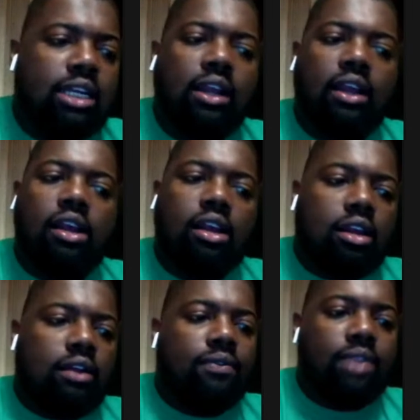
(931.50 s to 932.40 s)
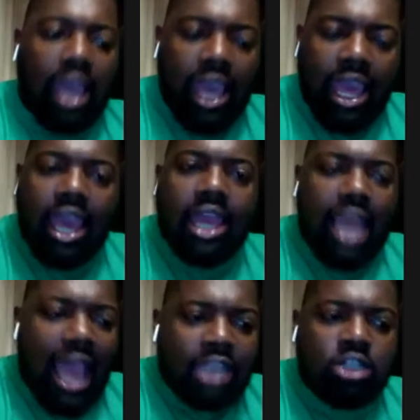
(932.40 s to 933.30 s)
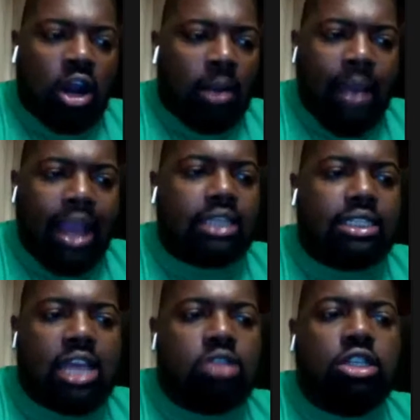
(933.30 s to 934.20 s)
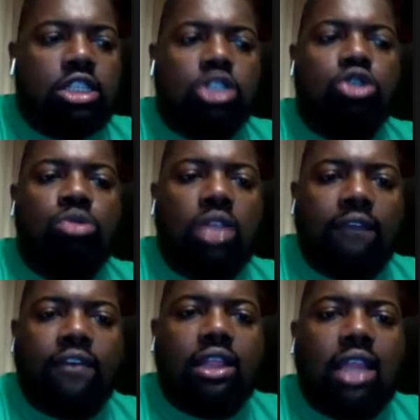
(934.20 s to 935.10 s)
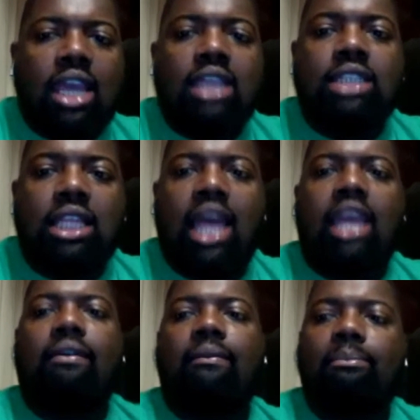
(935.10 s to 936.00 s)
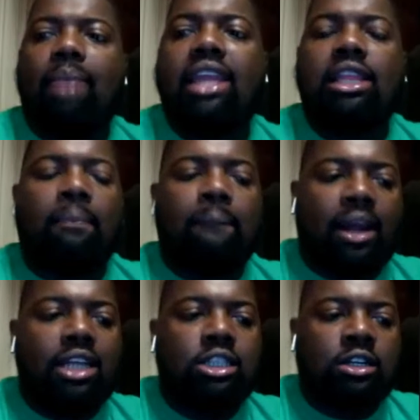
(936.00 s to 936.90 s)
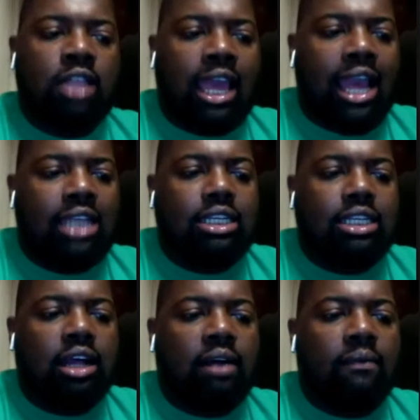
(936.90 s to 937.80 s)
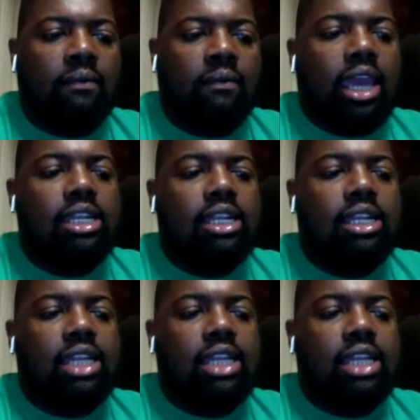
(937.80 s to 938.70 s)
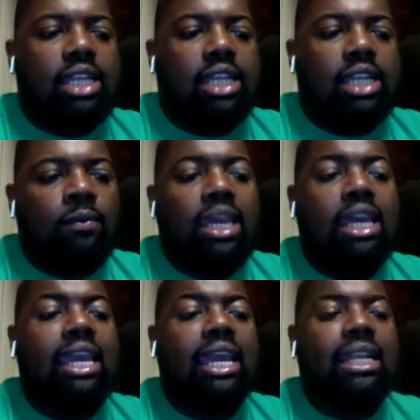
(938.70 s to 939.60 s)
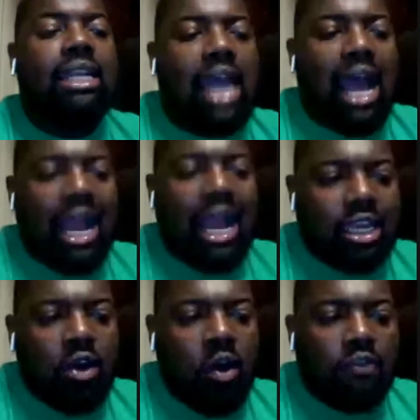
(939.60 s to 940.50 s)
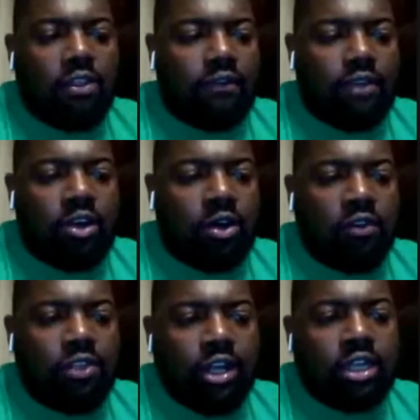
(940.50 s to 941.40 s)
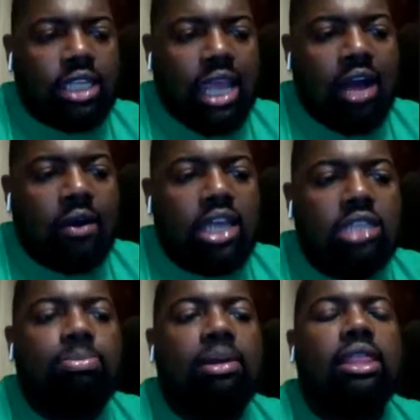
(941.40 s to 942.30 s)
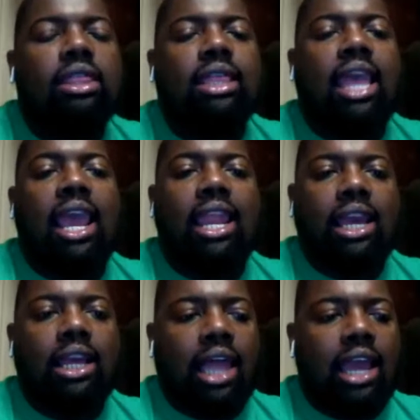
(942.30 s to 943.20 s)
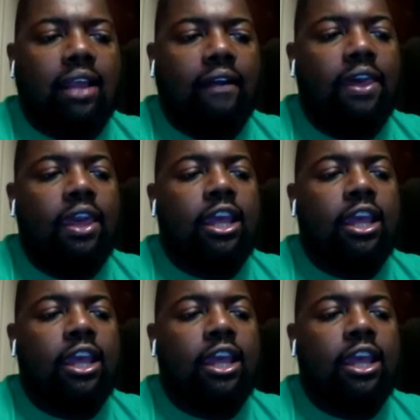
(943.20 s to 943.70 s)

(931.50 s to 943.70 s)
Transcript: actually. Yeah, NASCAR package. They used to just do different things to like make the pressure like actually come. And then on third, we cannot get off the field on third down. It's pathetic. Like